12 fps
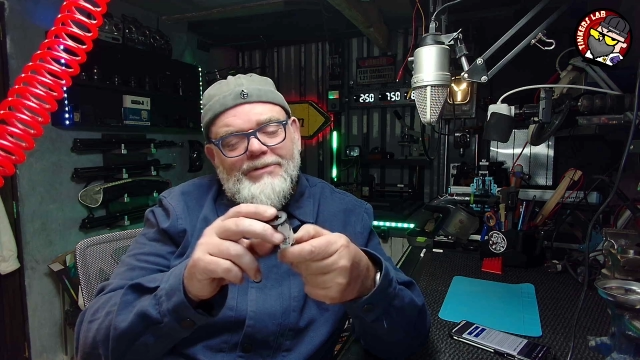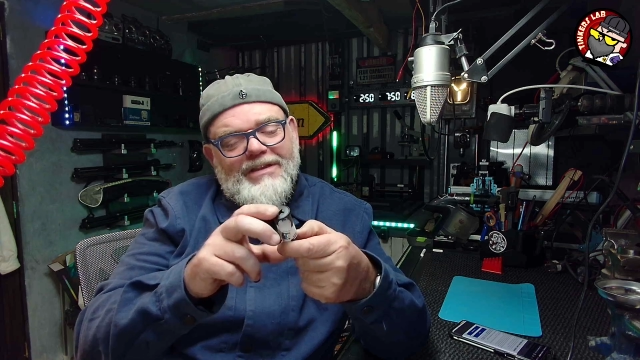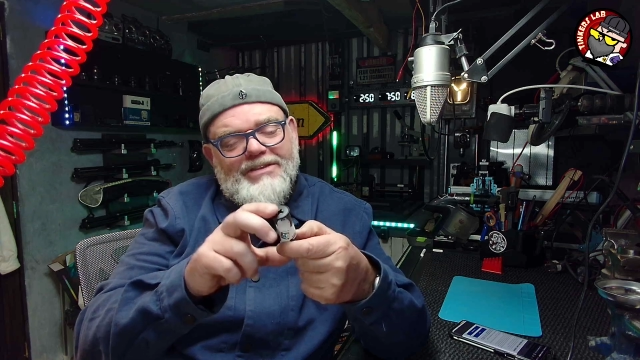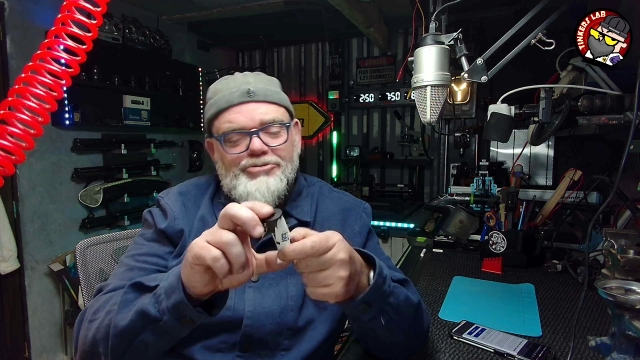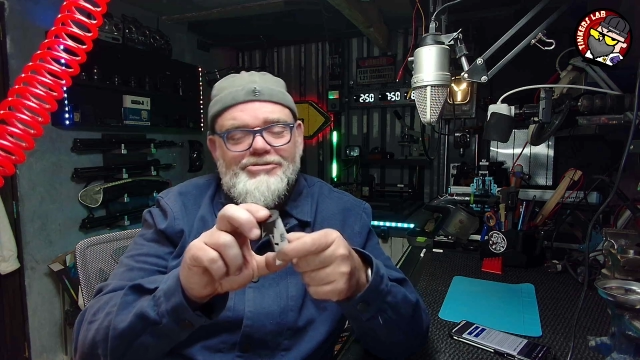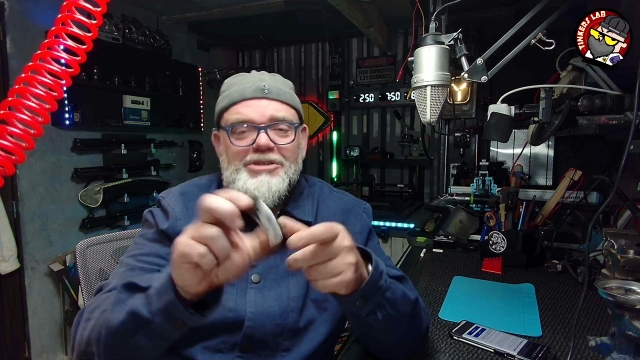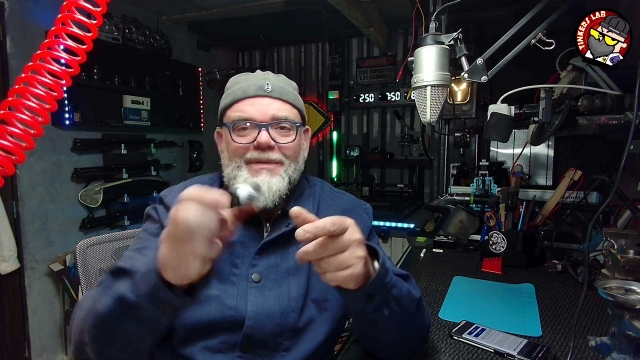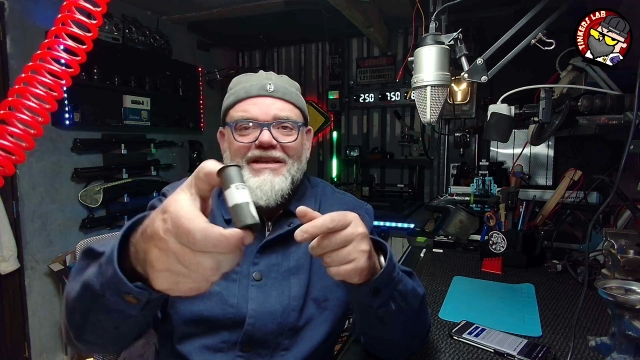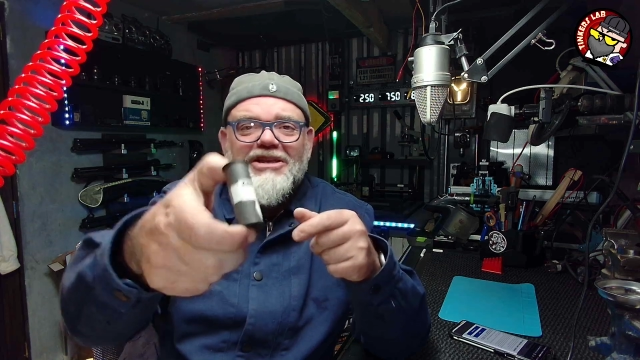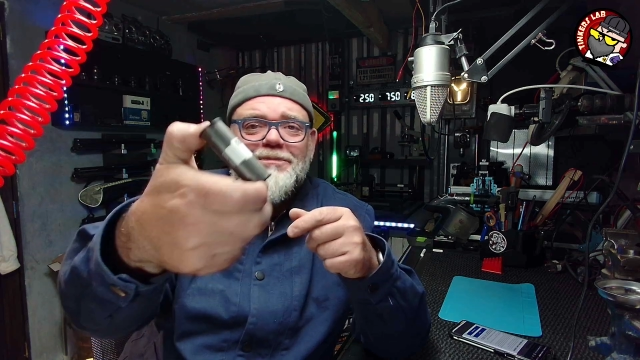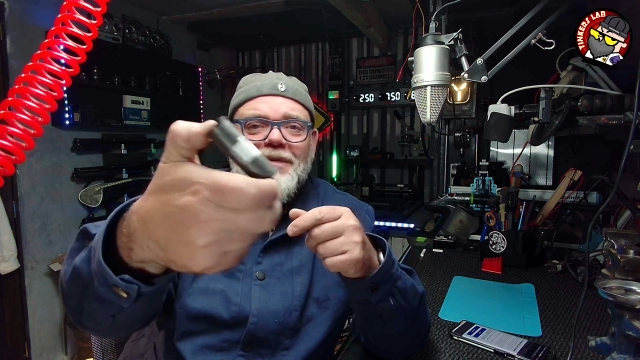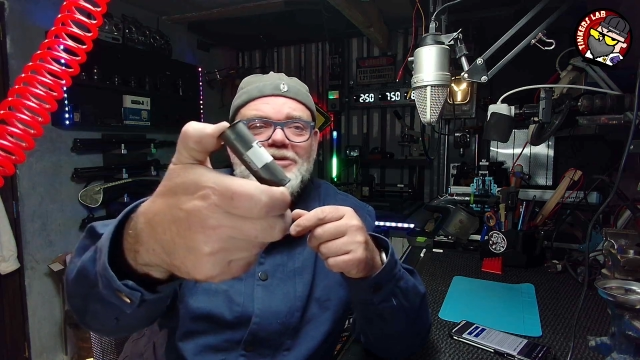it's already been
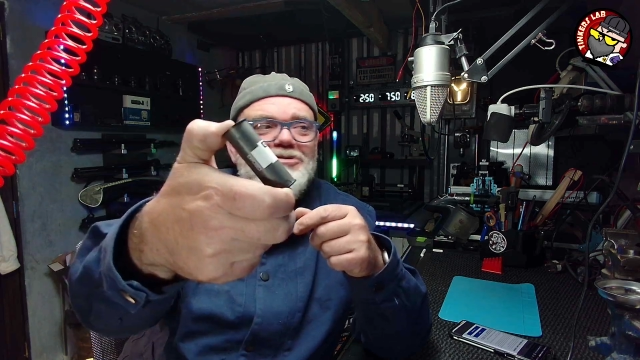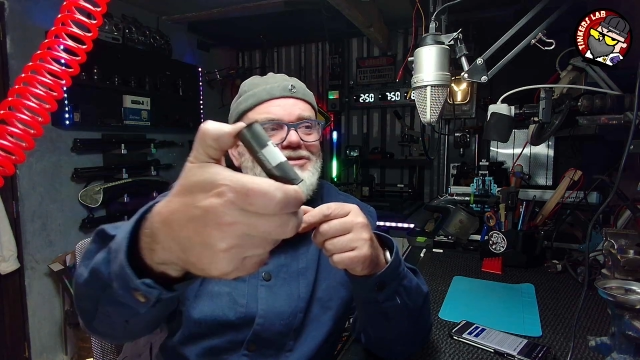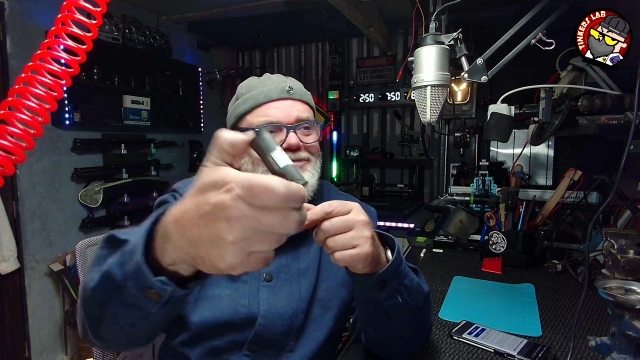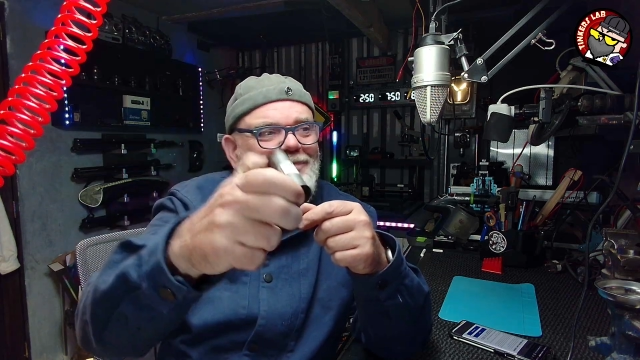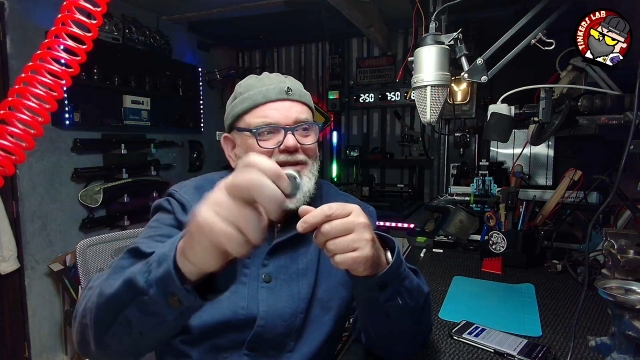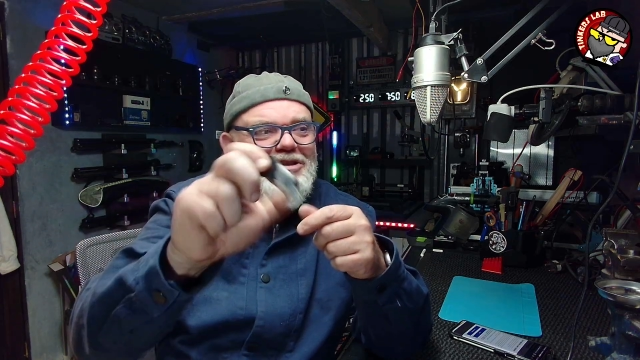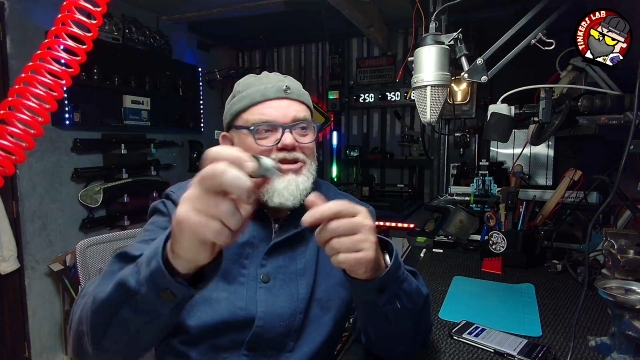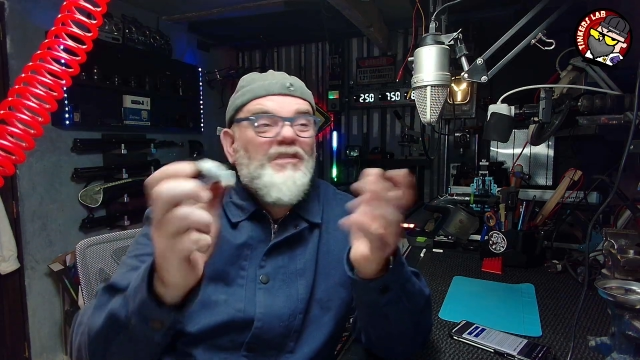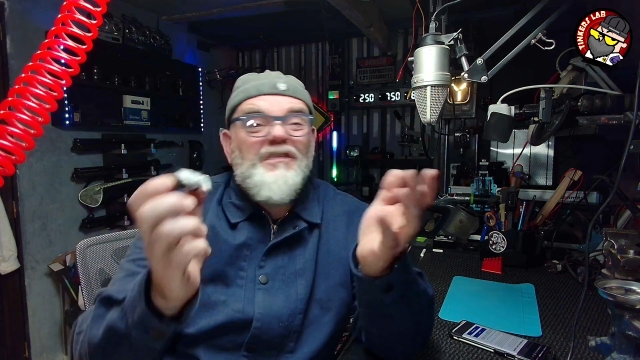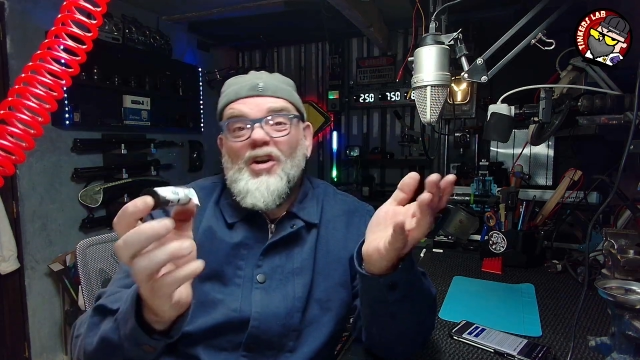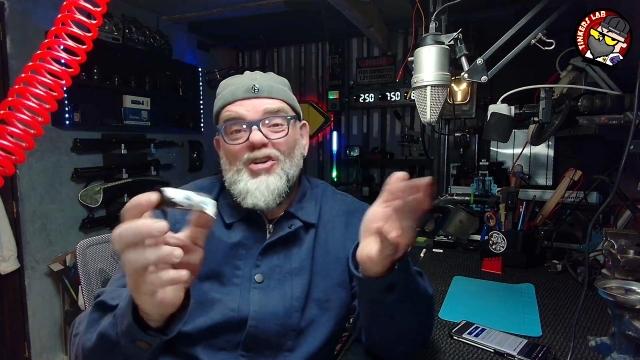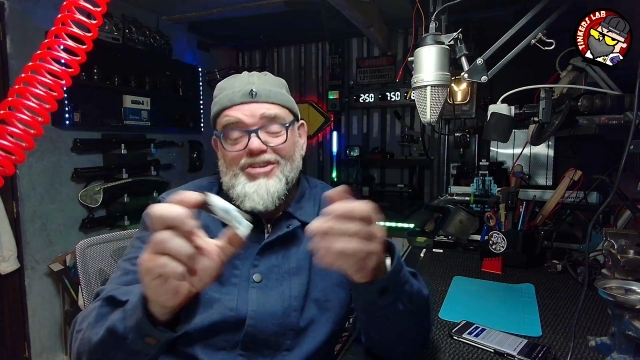exposed. Basically got
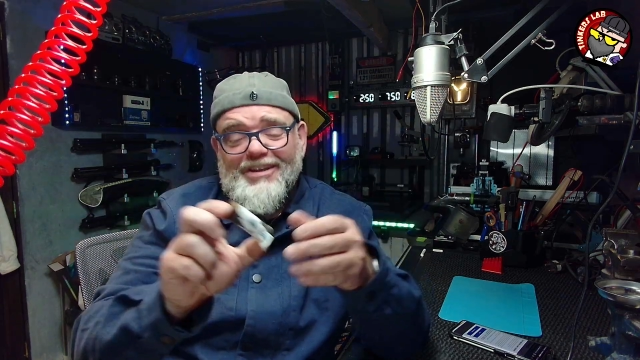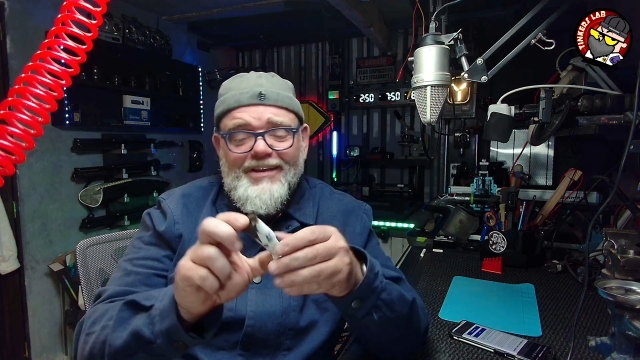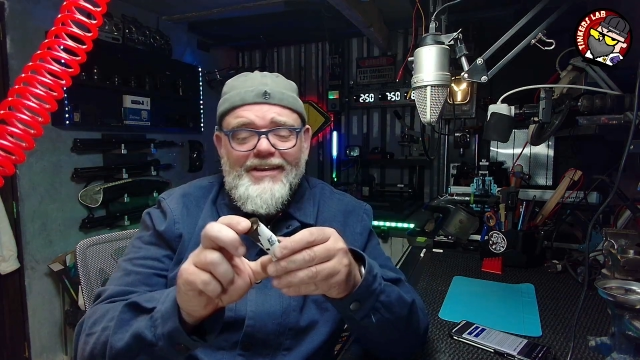fogged.